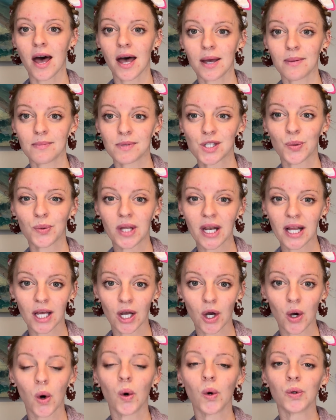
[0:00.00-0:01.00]
So when I get
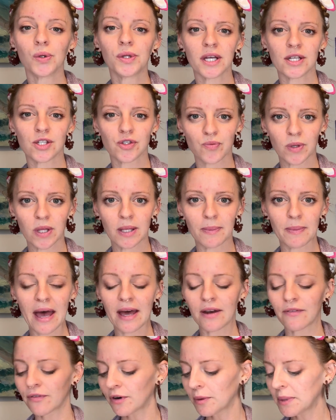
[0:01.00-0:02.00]
cold, it's really
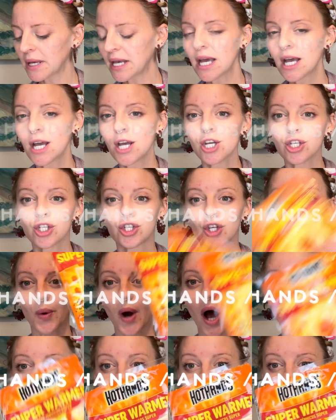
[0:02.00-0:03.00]
bad for me. So
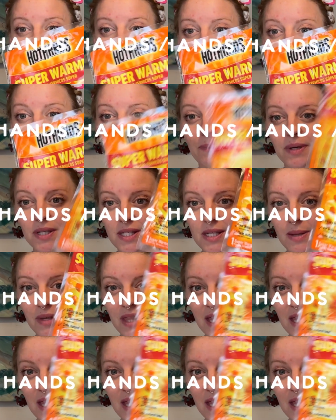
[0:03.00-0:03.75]
I keep some of